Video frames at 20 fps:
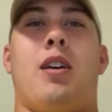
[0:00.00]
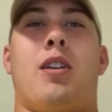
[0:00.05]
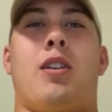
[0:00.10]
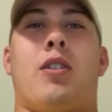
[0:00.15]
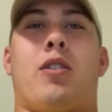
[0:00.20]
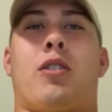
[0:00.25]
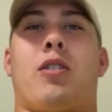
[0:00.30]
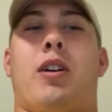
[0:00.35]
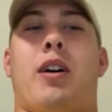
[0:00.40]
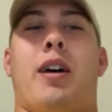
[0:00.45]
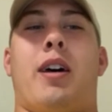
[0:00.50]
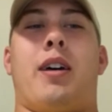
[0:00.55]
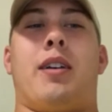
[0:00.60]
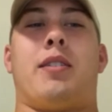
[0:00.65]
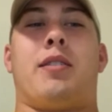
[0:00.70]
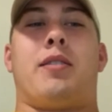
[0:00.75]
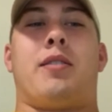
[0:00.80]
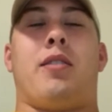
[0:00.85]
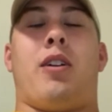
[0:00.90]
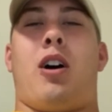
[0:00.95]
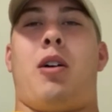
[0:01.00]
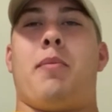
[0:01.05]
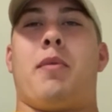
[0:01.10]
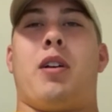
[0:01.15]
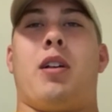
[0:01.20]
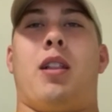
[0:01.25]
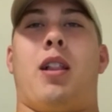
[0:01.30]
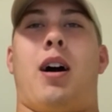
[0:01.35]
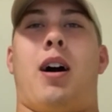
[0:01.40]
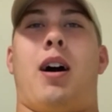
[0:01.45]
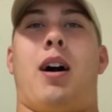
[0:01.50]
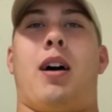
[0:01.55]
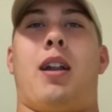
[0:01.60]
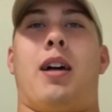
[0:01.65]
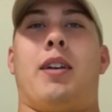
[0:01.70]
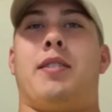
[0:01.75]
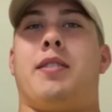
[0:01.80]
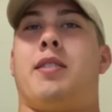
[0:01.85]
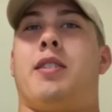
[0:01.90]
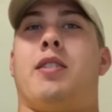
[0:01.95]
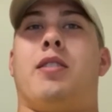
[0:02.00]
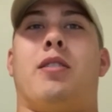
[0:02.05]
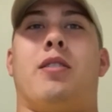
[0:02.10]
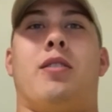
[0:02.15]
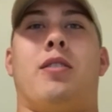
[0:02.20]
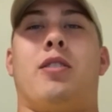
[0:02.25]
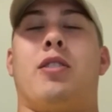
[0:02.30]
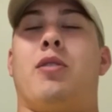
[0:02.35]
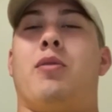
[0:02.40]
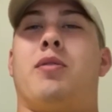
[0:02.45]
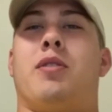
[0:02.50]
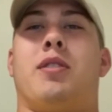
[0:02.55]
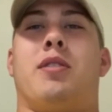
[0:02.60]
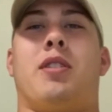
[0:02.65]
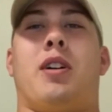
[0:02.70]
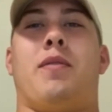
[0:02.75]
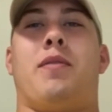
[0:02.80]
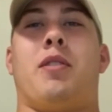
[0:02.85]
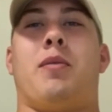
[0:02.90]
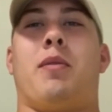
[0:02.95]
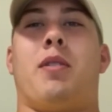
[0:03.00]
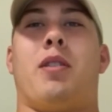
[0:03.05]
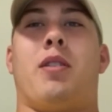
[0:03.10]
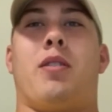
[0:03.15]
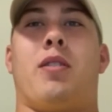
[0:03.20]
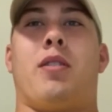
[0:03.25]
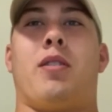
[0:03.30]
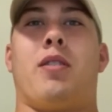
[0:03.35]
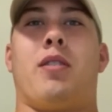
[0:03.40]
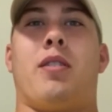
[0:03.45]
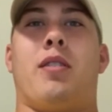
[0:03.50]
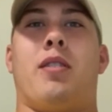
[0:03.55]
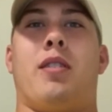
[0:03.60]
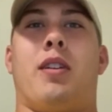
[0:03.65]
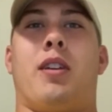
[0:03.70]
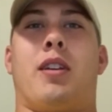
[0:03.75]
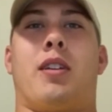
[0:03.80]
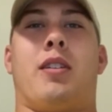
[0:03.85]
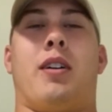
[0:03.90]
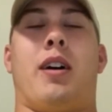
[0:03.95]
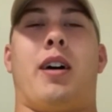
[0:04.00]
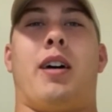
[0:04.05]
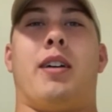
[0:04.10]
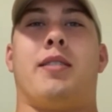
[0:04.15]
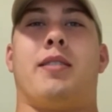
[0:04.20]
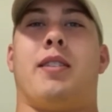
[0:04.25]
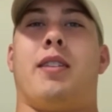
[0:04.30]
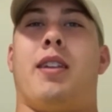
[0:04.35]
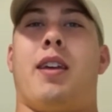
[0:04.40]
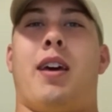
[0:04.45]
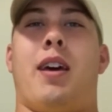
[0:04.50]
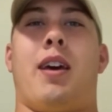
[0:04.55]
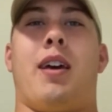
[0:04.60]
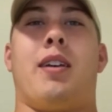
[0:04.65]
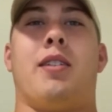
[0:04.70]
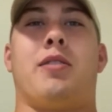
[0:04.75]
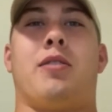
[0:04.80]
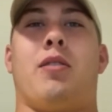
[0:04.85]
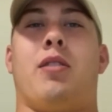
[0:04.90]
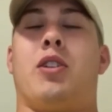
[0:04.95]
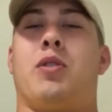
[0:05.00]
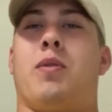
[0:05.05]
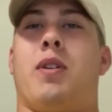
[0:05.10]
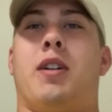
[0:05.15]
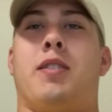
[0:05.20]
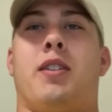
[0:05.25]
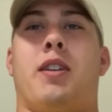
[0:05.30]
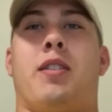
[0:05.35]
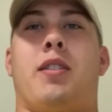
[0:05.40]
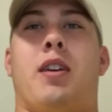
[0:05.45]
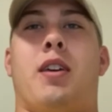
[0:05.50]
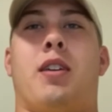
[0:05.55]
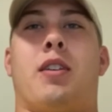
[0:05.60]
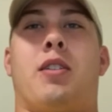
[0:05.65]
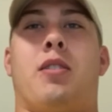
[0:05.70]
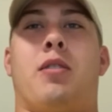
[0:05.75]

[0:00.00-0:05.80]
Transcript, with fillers: your class taught me a lot. I still use the stuff that we learned in class today. So I just want to say thank